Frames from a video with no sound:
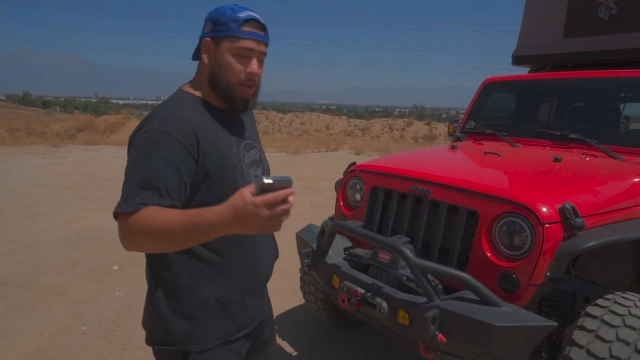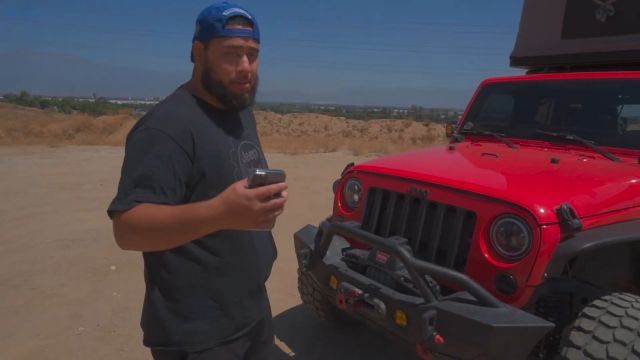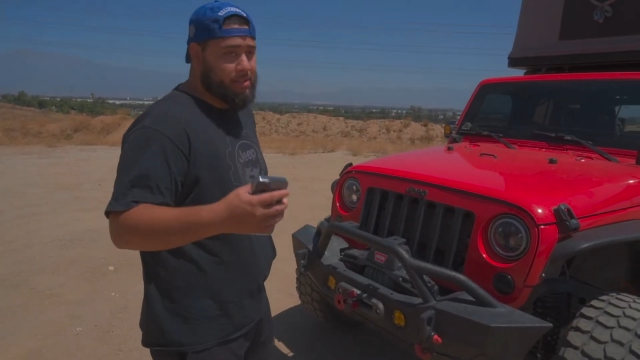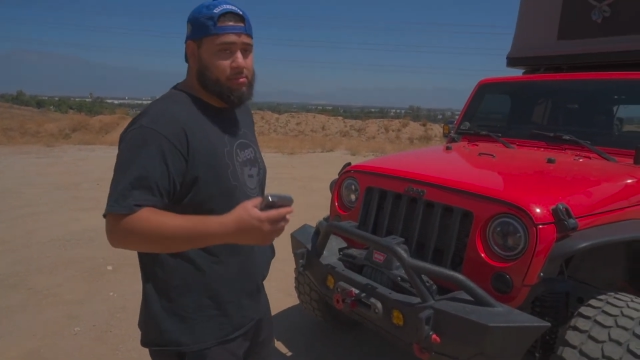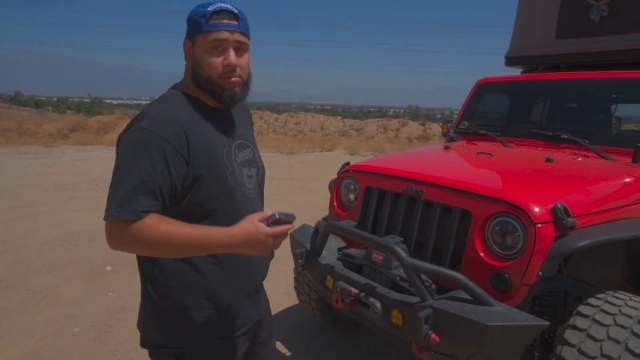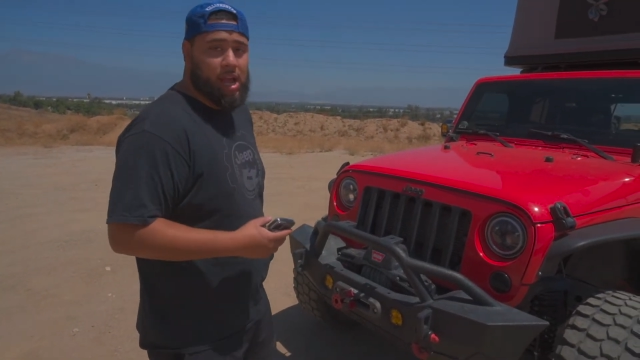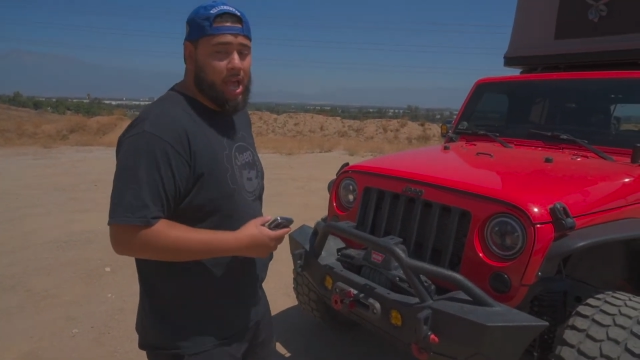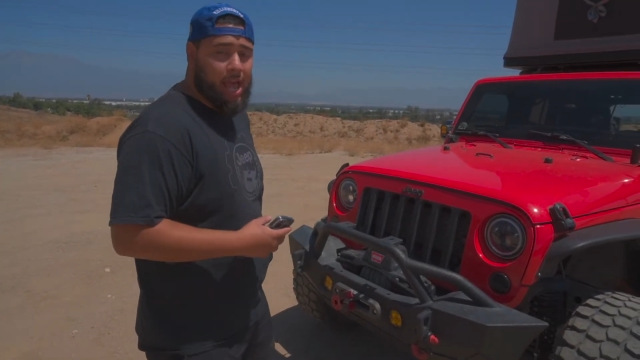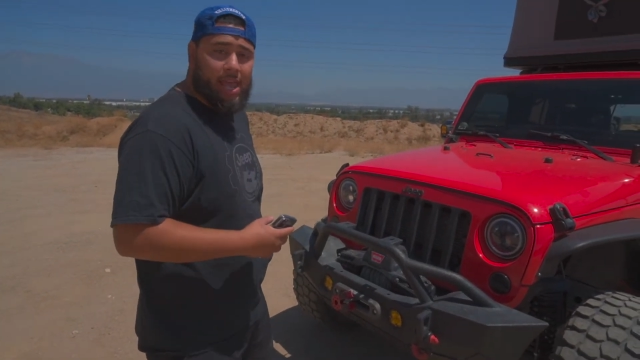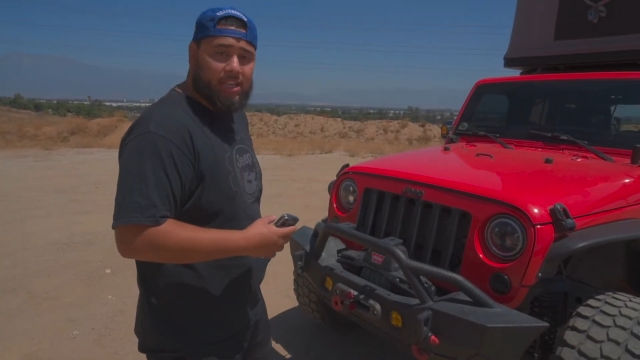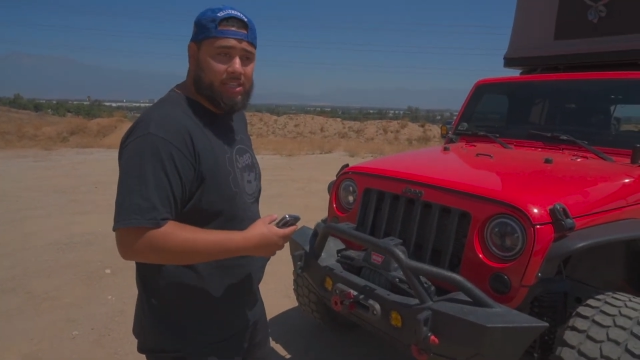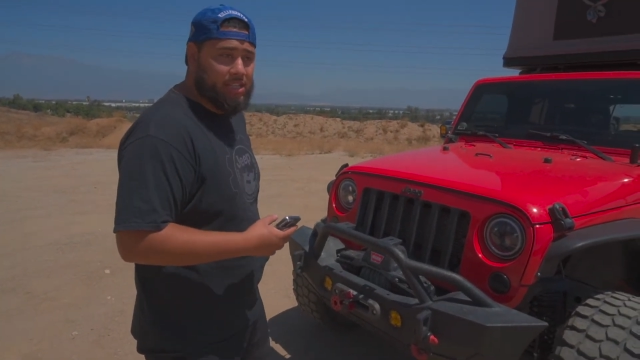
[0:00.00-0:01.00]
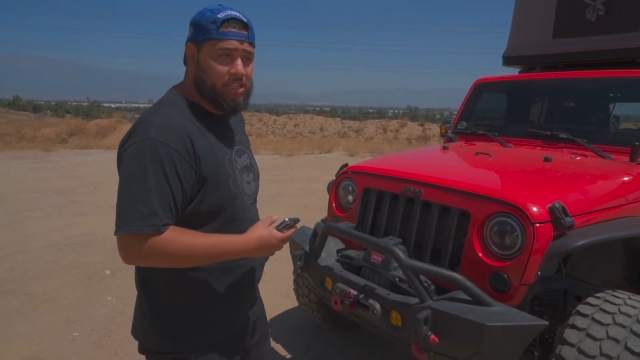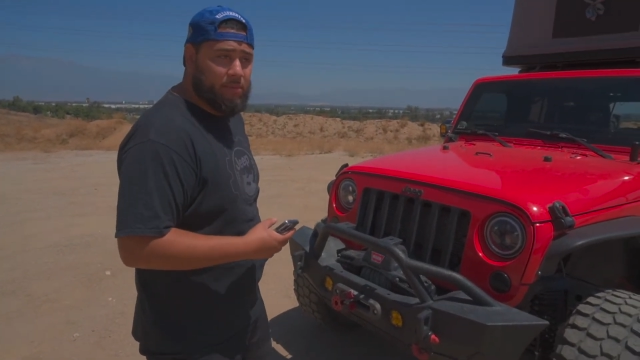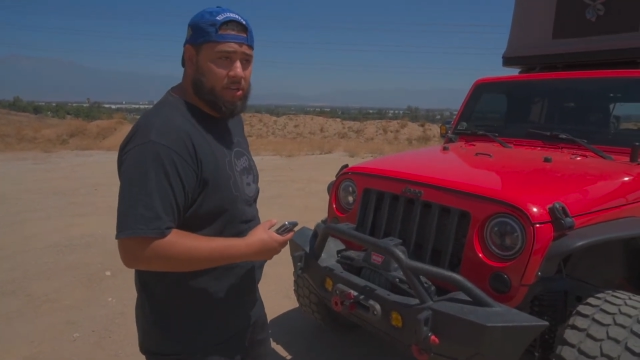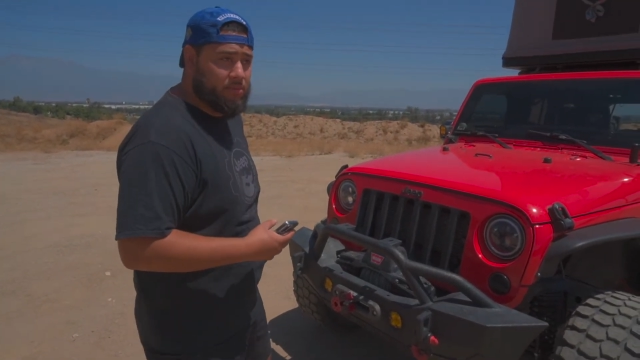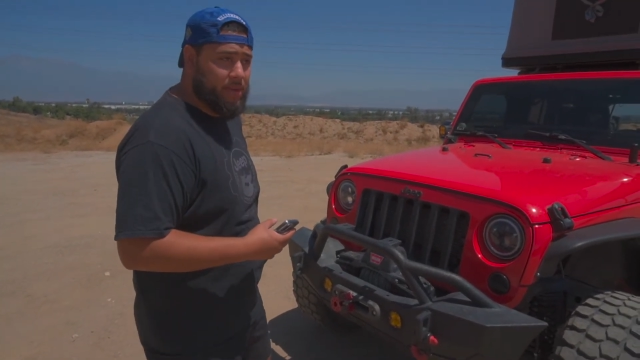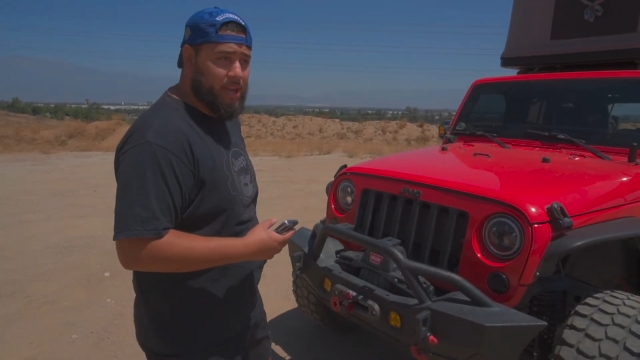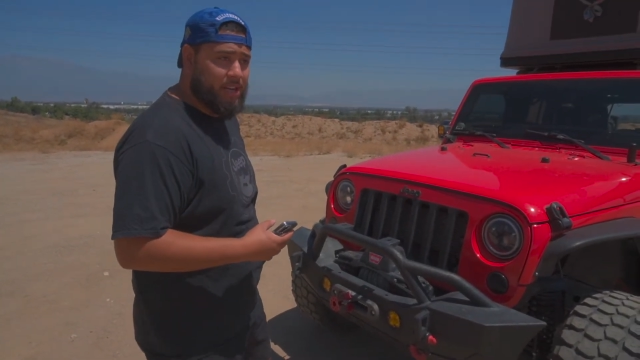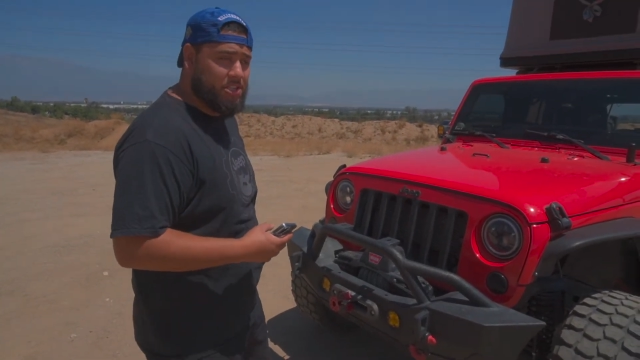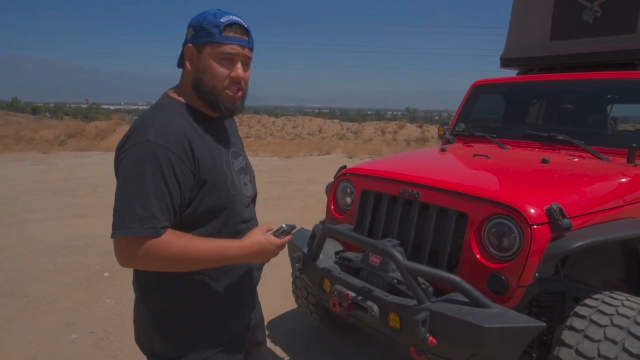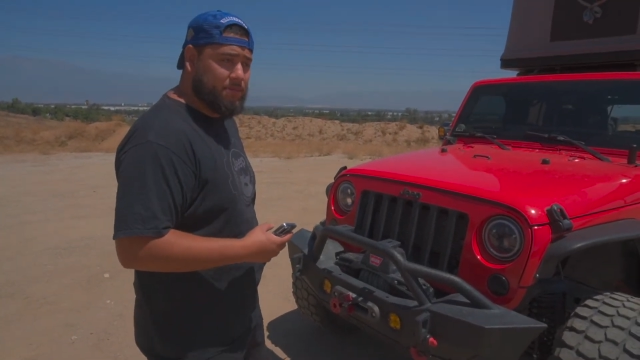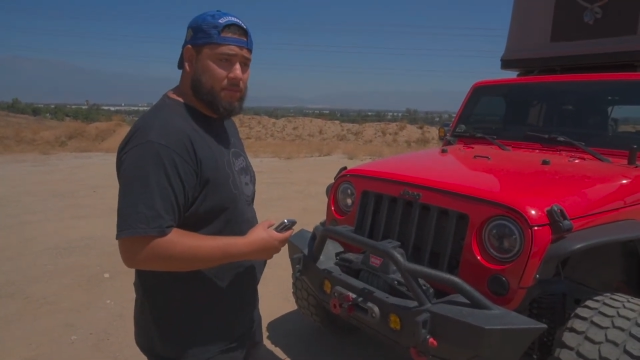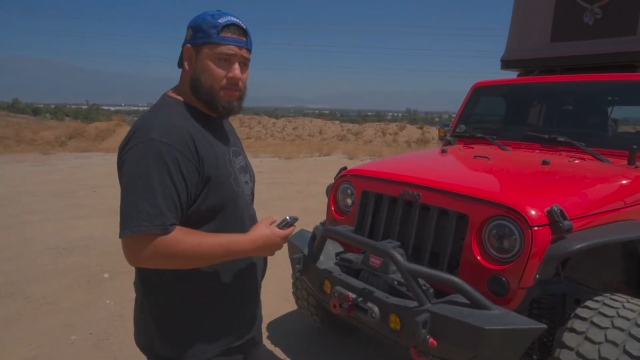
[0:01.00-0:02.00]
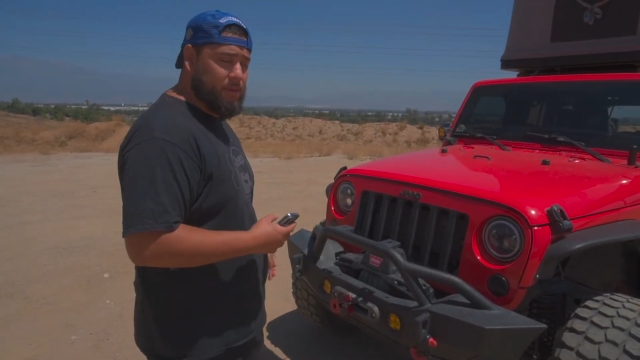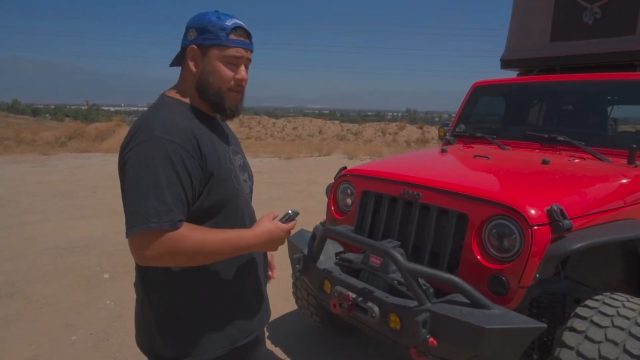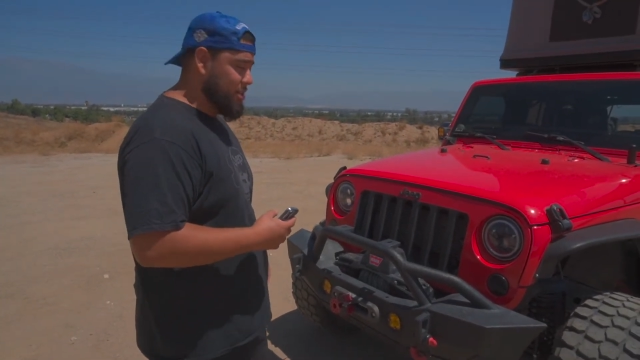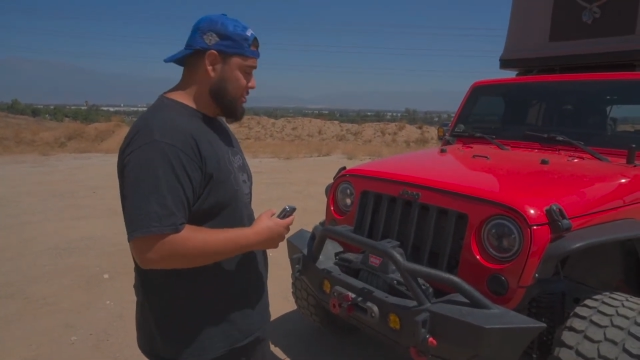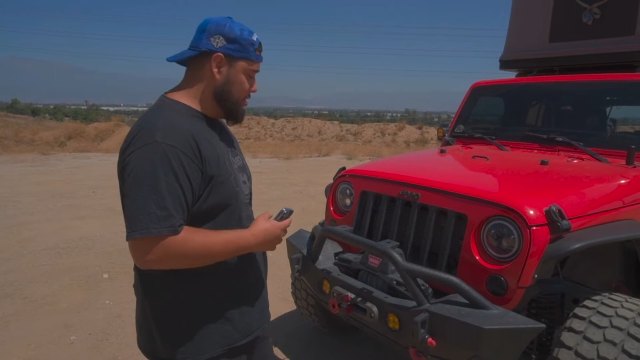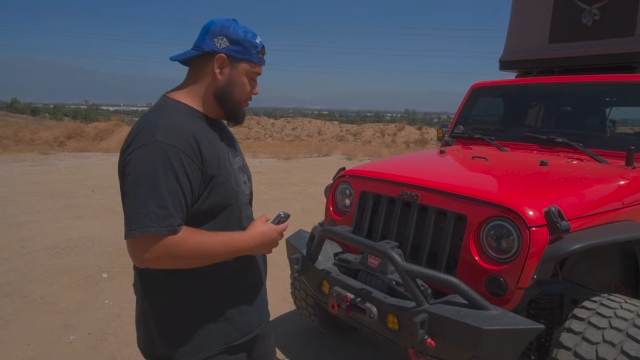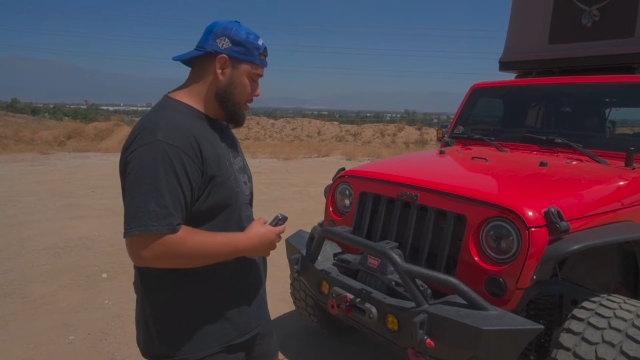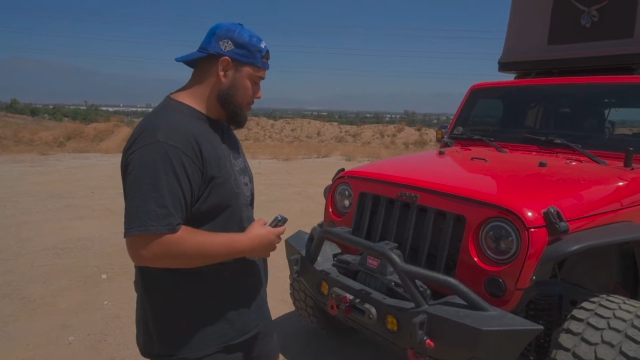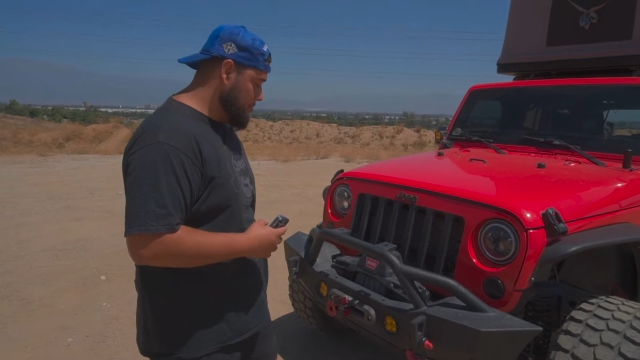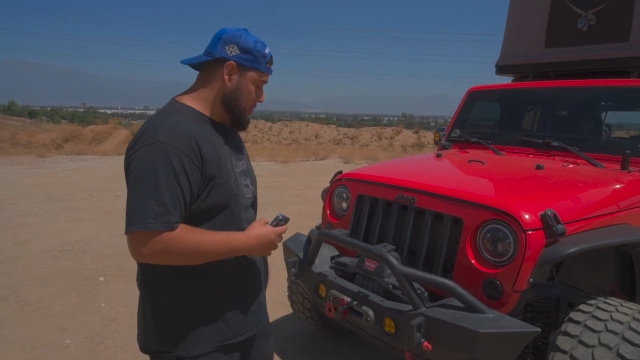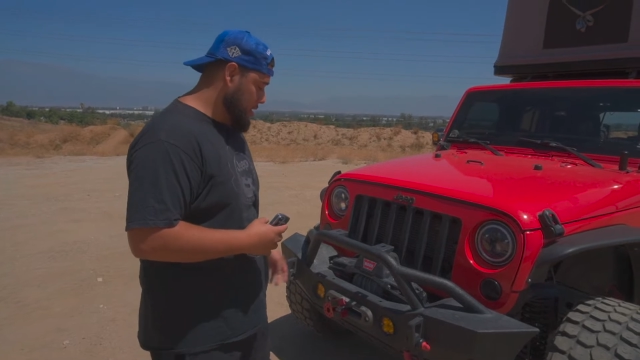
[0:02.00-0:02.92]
met some guy and he spoke Spanish. I spoke Spanish to him.